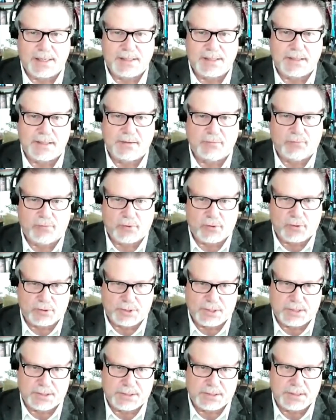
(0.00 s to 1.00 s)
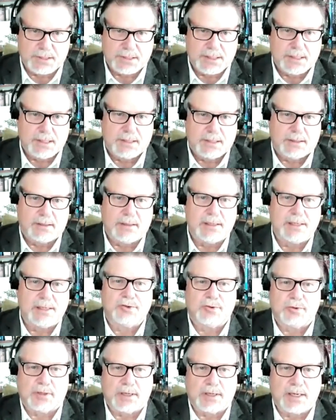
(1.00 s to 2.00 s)
1940s,
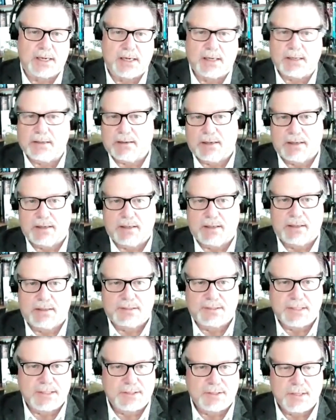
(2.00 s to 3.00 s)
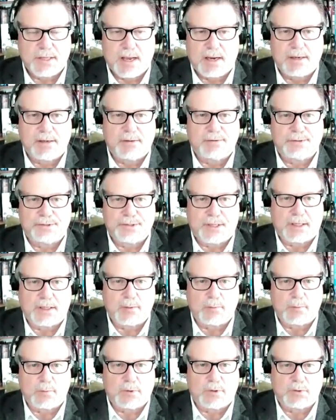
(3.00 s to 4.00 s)
literally since the end of the
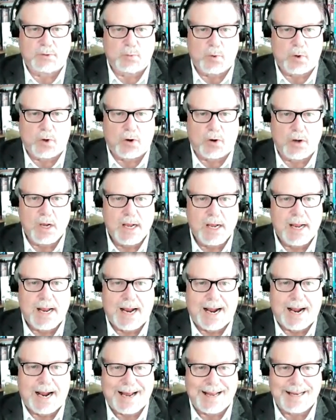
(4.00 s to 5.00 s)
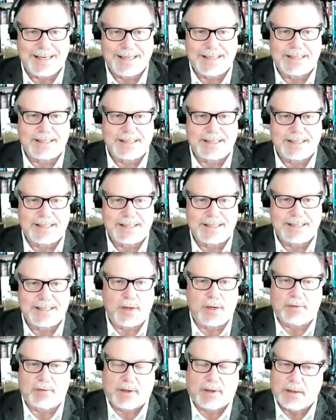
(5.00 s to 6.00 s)
Second World War. And as
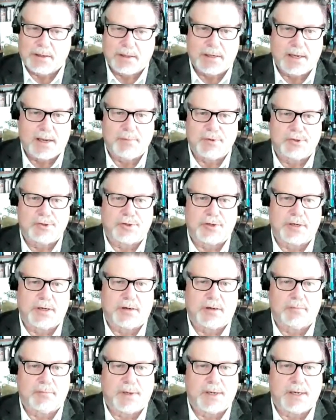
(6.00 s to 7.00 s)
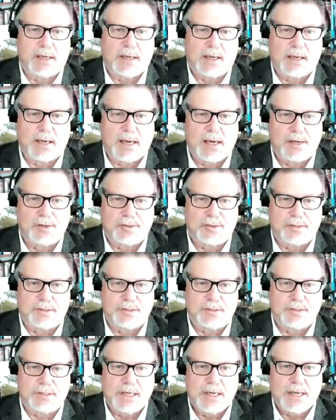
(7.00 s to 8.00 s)
we can demonstrate on many
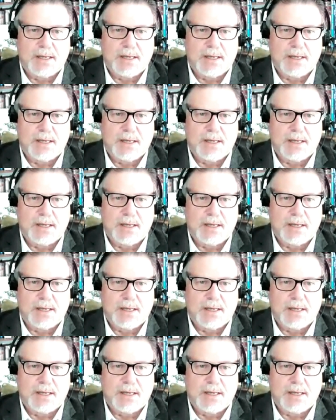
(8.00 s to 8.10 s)
occasions,